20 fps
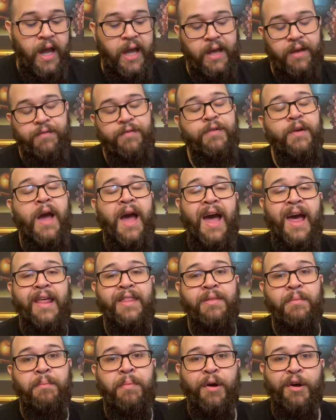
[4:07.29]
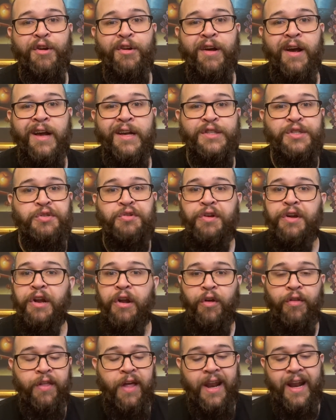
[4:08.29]
If you add the butter, guys, you already
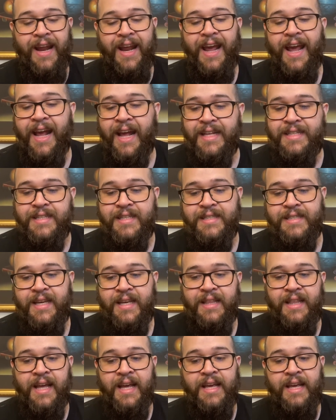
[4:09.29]
know that enhances it.